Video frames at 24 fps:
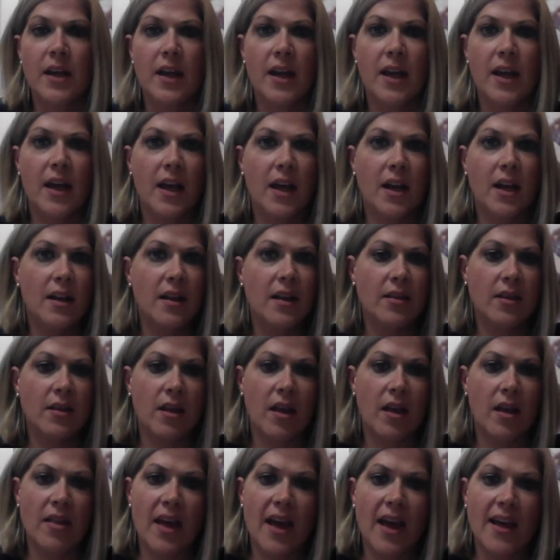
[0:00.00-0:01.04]
And
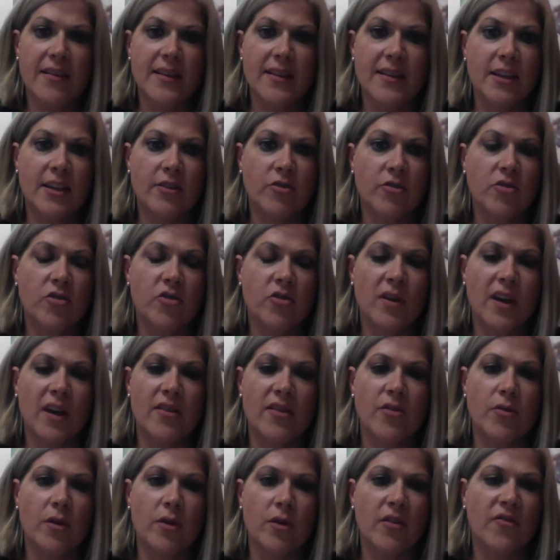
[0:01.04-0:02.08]
as teachers, you
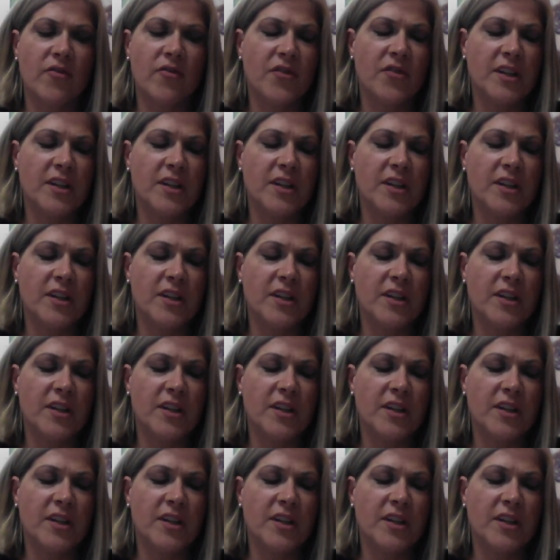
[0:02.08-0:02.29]
guys do a